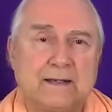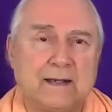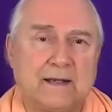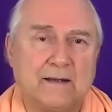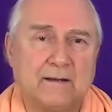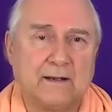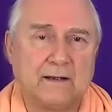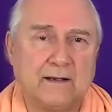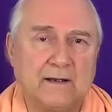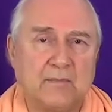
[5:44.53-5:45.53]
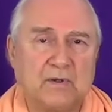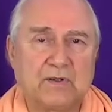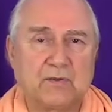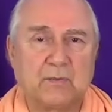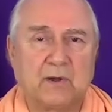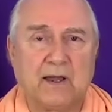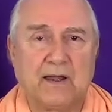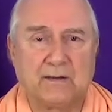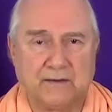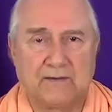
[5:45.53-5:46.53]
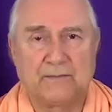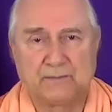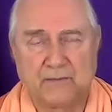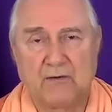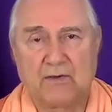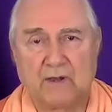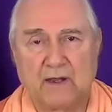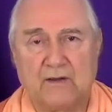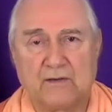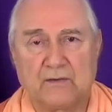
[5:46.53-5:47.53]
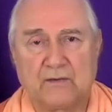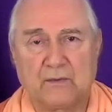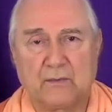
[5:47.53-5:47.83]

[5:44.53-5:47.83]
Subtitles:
and the impetus behind everything is